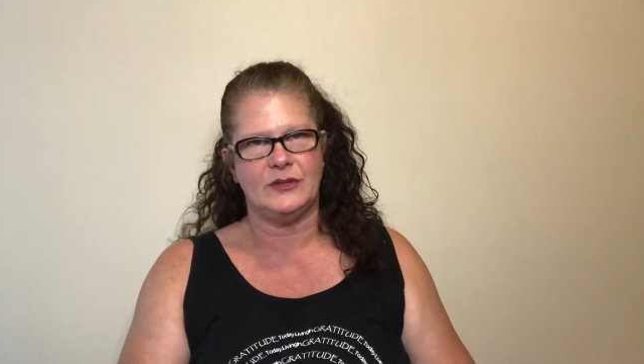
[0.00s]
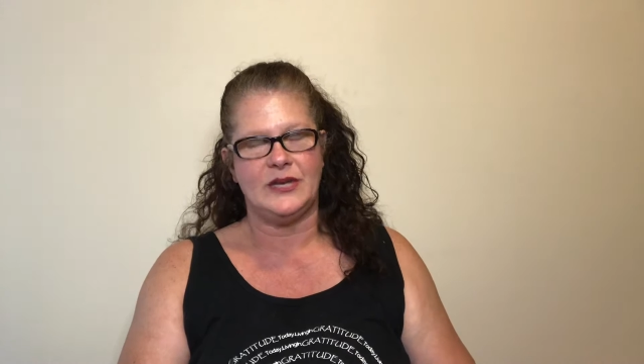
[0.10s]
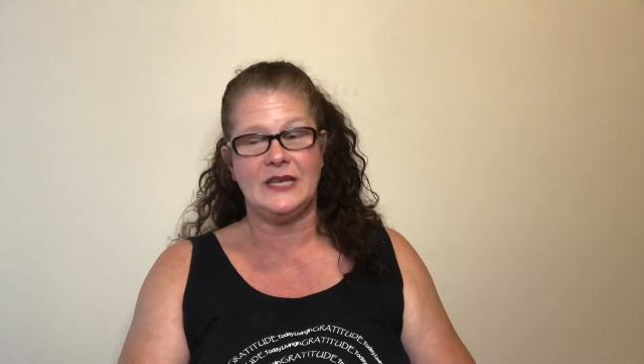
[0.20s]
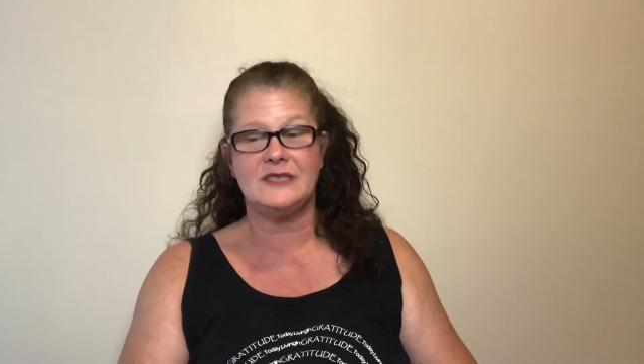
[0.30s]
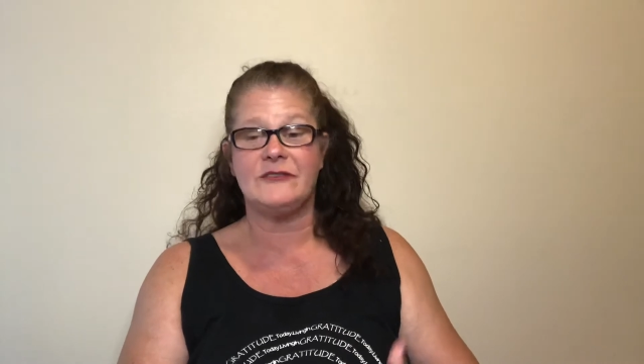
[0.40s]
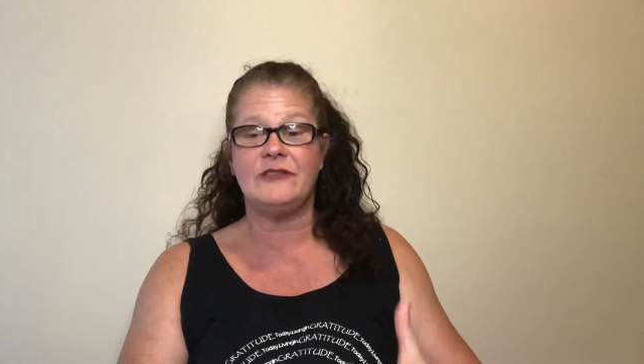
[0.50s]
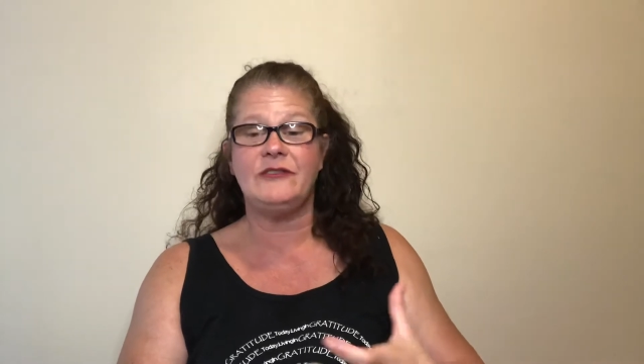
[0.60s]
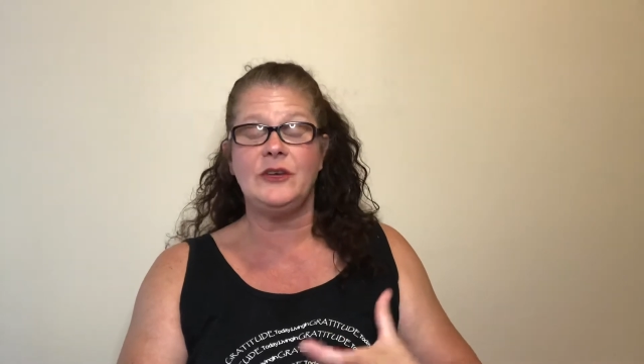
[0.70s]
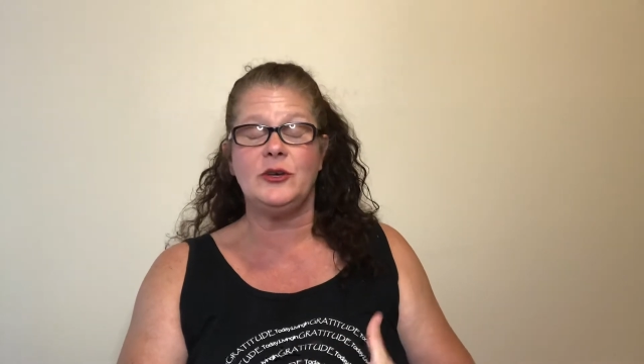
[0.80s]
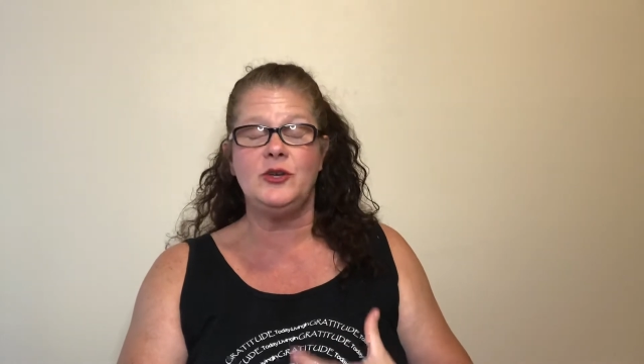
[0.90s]
and to
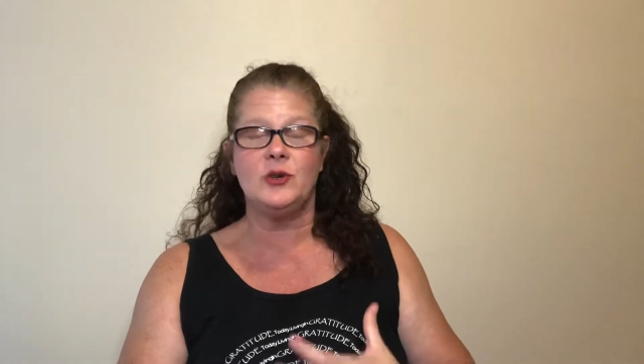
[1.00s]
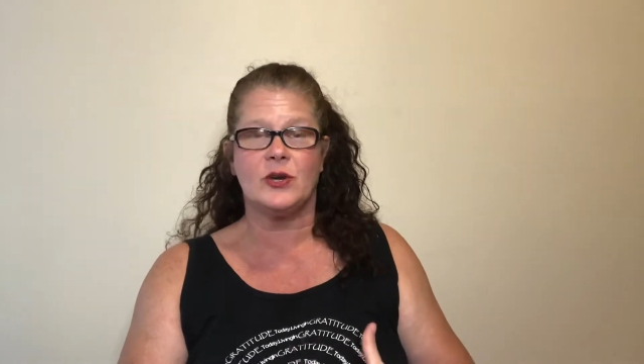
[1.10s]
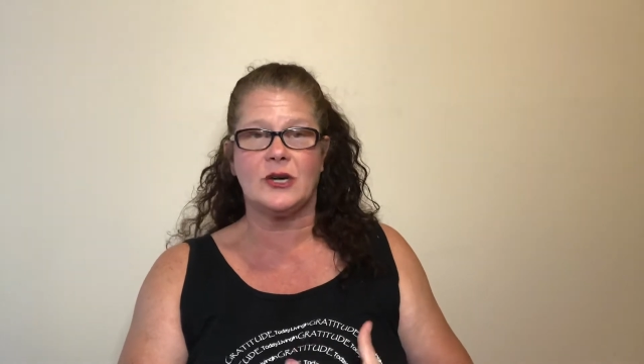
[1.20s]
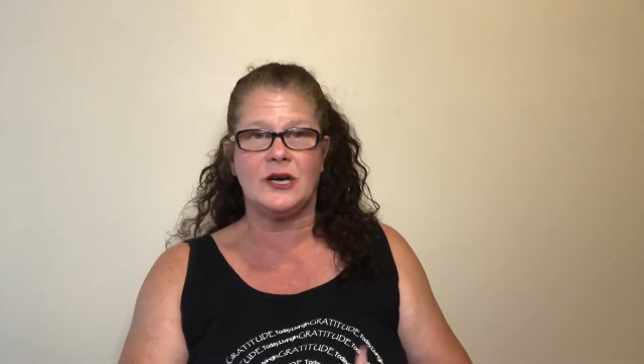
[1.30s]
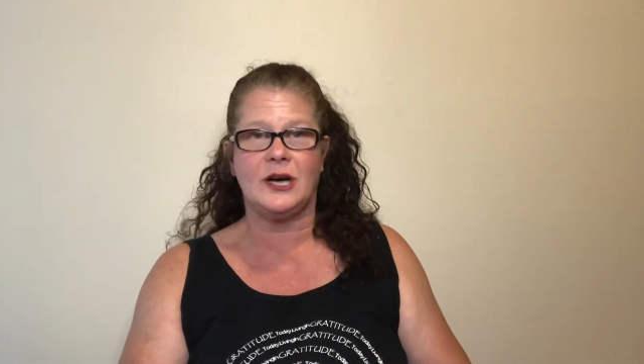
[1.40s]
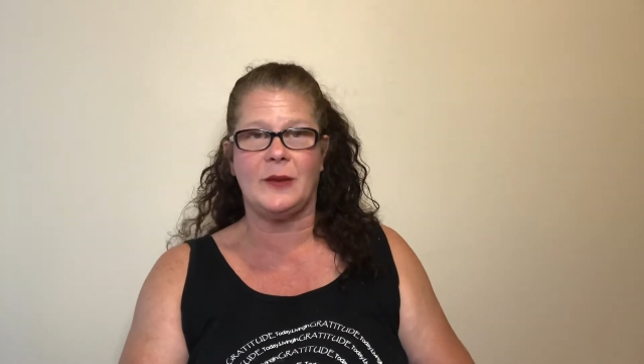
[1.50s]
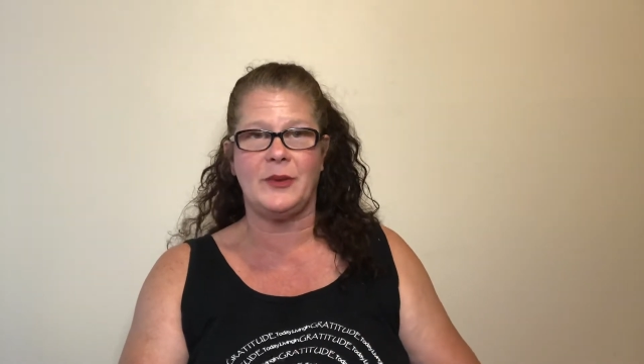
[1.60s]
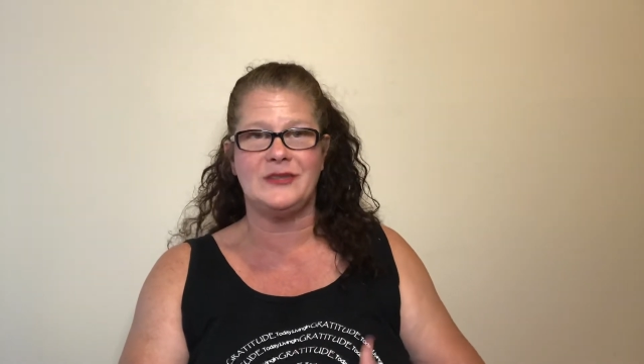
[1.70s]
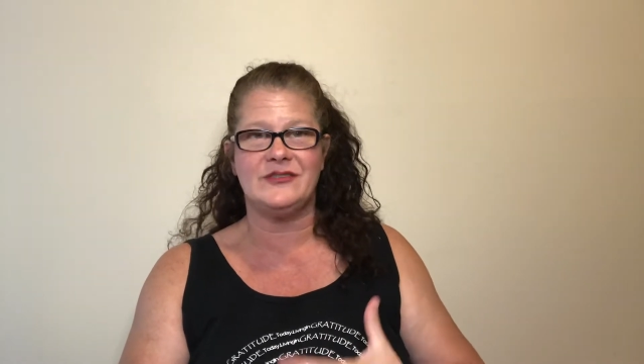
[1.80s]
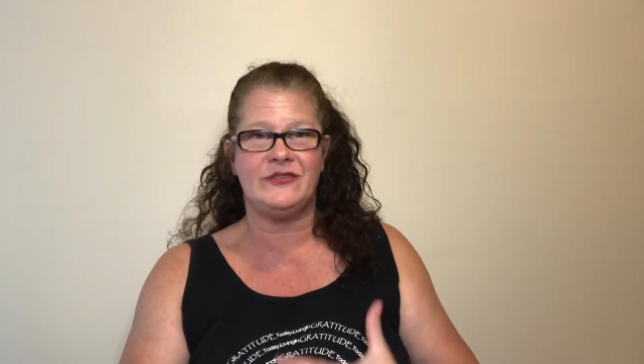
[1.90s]
fill your cup
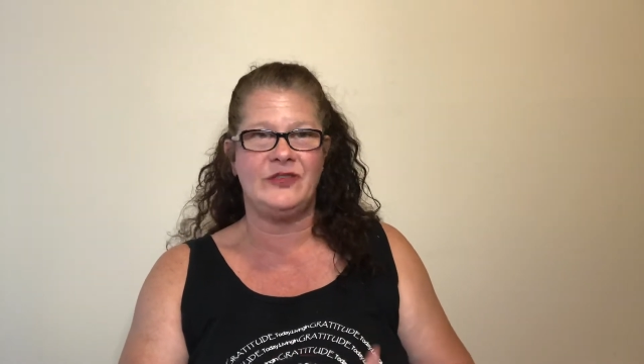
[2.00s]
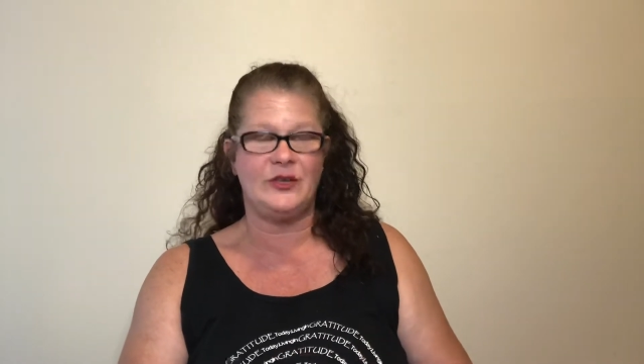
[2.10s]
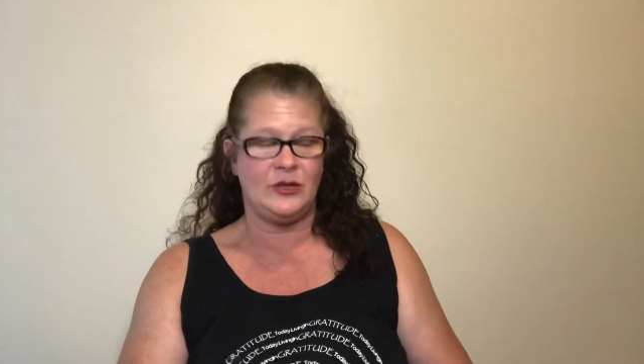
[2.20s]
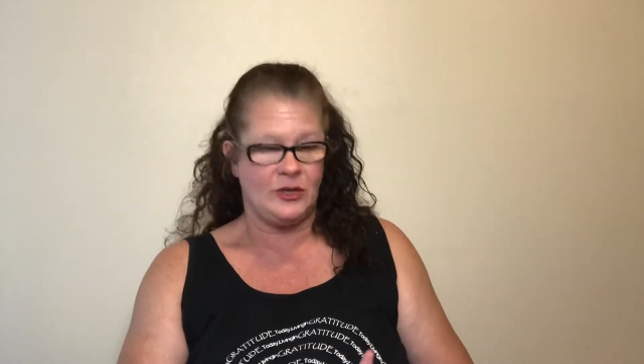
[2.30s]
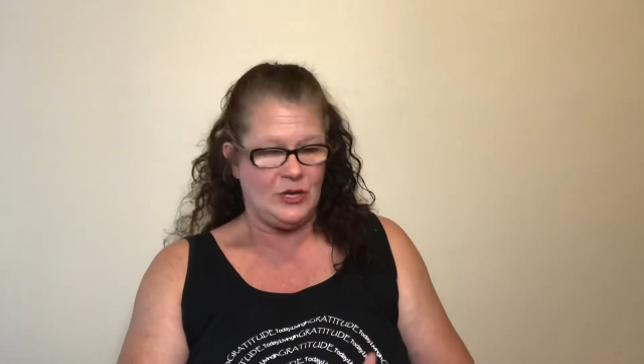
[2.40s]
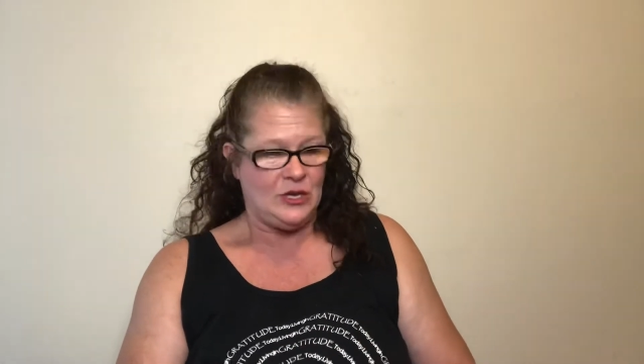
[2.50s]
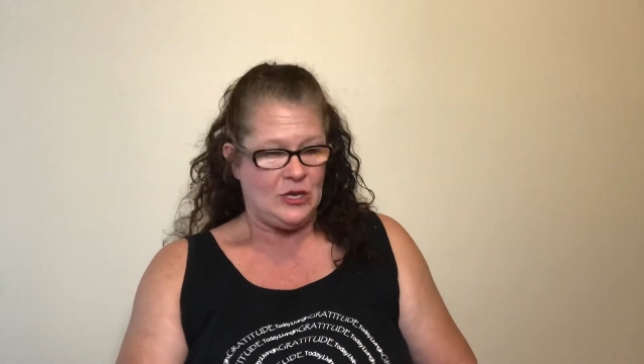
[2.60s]
and to fill